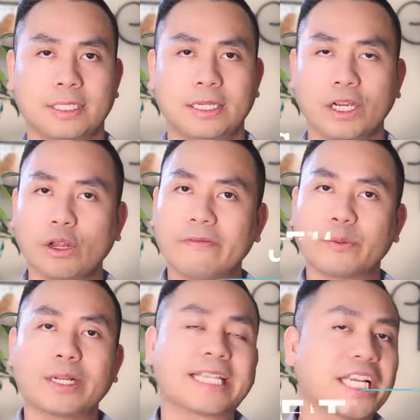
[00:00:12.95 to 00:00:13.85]
Hello
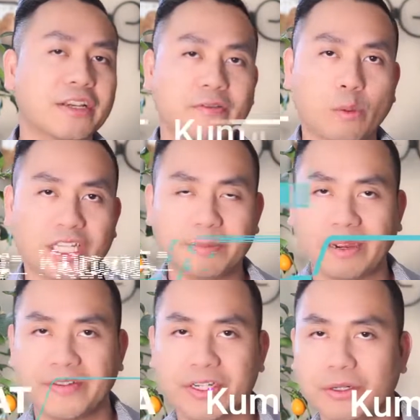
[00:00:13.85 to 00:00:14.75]
everyone, thank you for watching
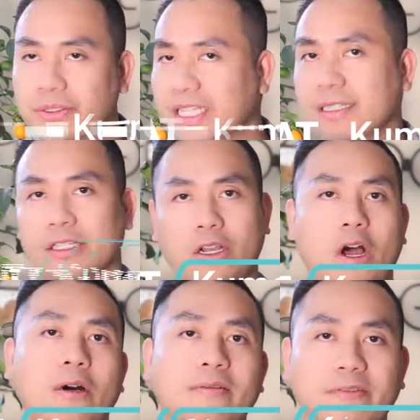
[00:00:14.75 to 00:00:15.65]
my video. This is
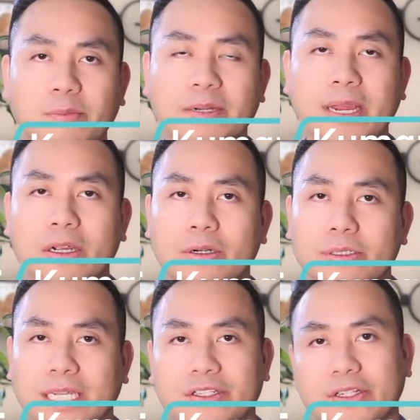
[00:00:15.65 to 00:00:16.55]
Long from Green
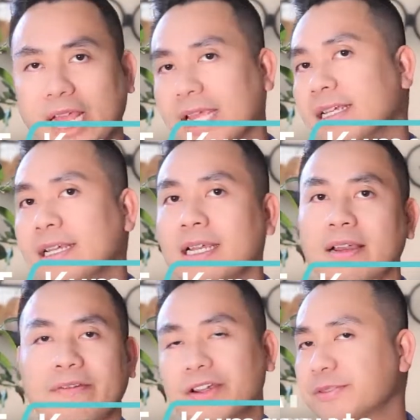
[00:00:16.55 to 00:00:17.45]
Mangoes, and today,
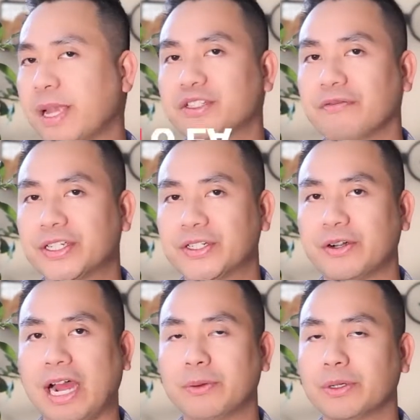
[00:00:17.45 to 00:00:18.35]
very special video,
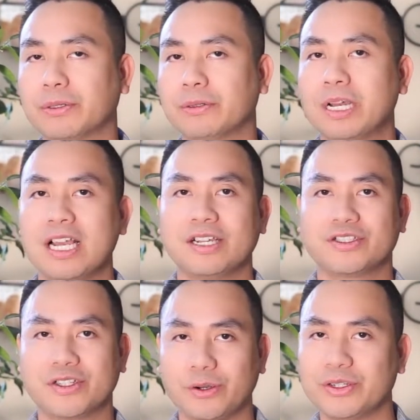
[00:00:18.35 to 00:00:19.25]
I will
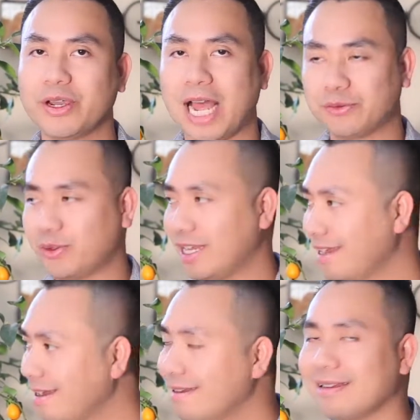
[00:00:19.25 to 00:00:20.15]
show you how
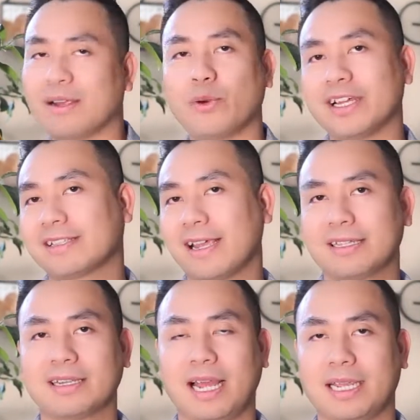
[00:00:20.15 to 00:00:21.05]
to eat and what it
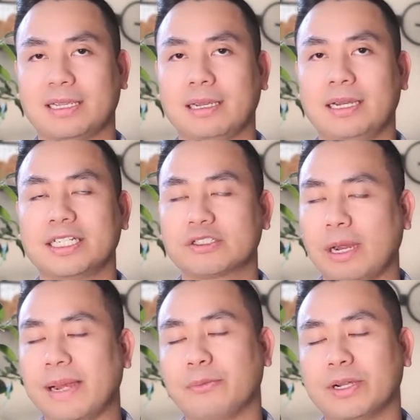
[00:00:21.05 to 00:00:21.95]
tastes like.
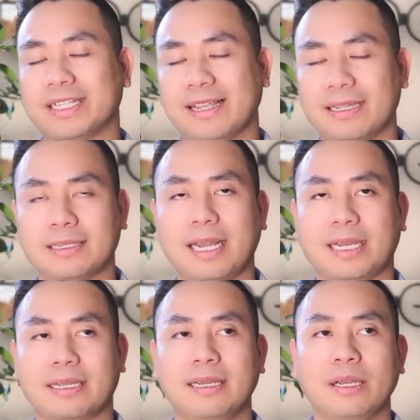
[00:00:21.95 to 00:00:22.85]
Describe what it tastes
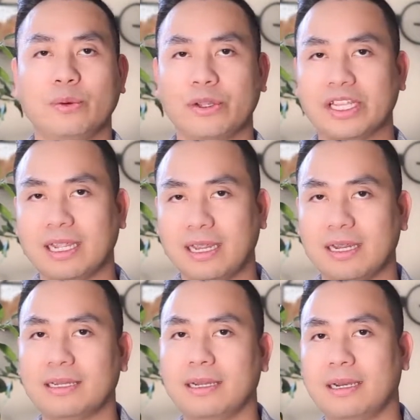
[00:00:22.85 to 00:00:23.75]
like when you
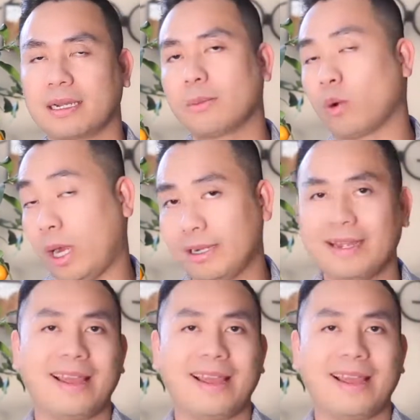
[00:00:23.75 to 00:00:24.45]
eat a kumquat.